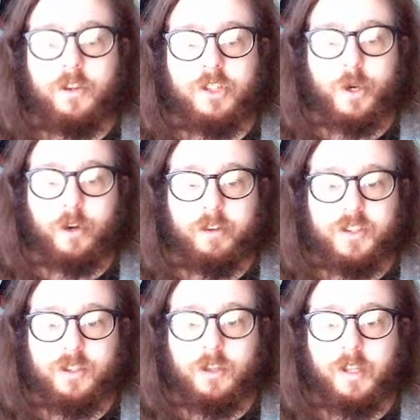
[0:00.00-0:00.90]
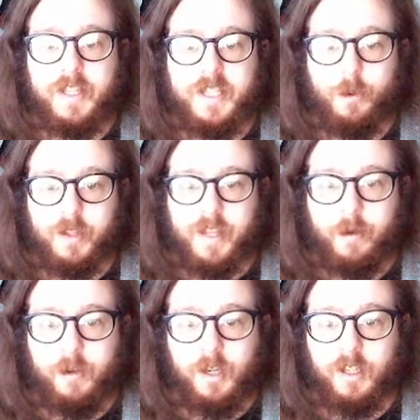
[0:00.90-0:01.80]
show original. Let's see what that
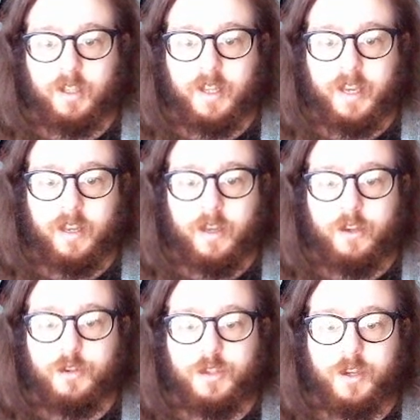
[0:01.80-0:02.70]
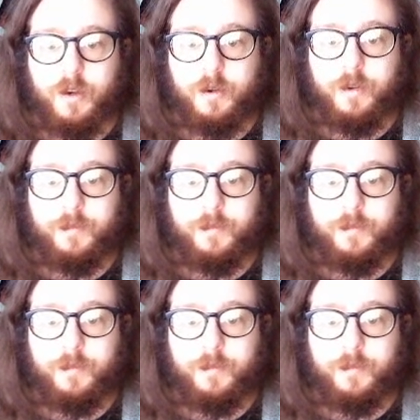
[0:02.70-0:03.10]
would look like. So,